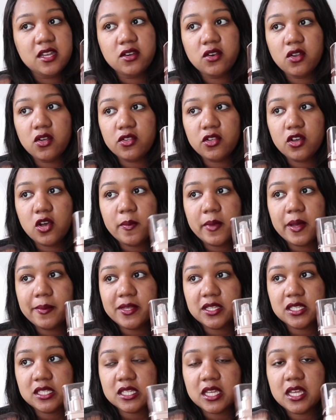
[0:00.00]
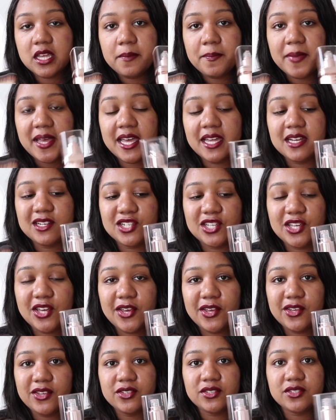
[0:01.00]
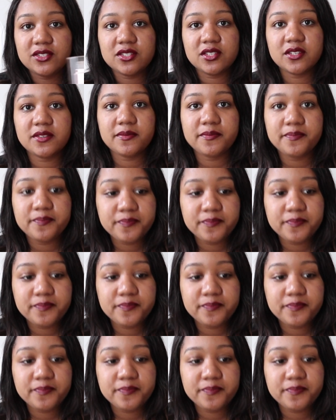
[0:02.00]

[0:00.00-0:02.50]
Not Your Mama's Pantyhose.